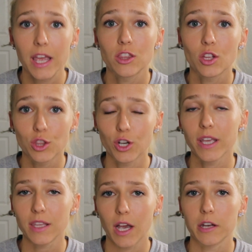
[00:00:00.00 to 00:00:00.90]
and the look
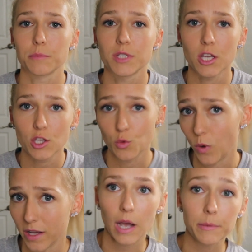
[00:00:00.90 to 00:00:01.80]
at the items that you
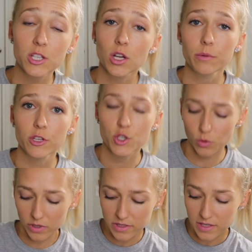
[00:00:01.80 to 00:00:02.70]
want. I'm going to start with the
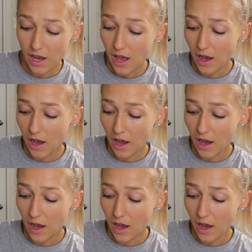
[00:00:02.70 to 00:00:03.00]
shorts.